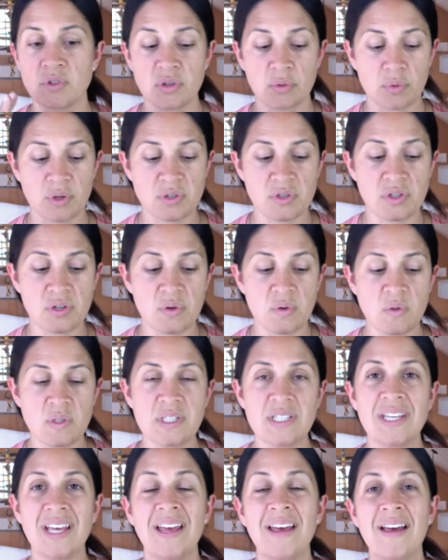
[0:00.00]
to
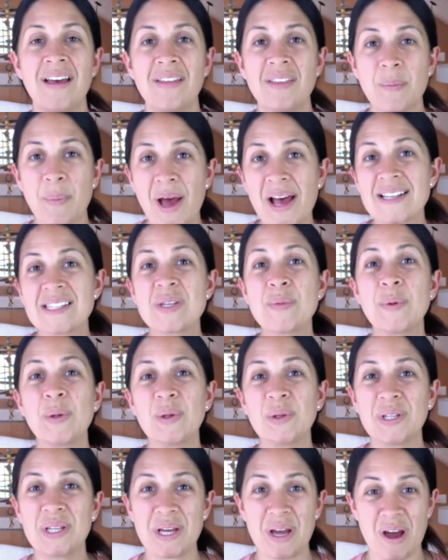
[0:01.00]
reduce the
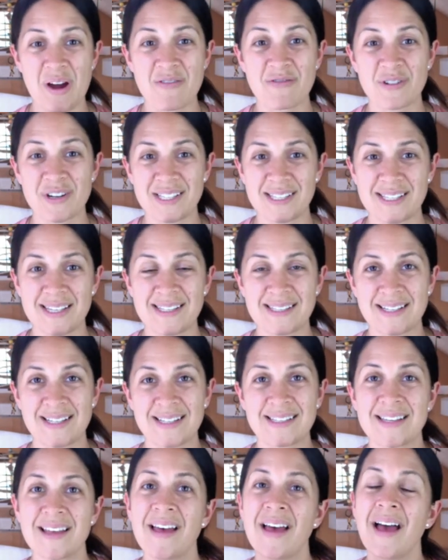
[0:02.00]
possibility of
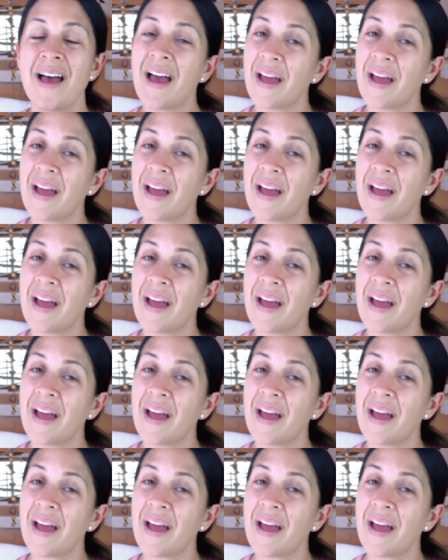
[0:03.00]
resistance.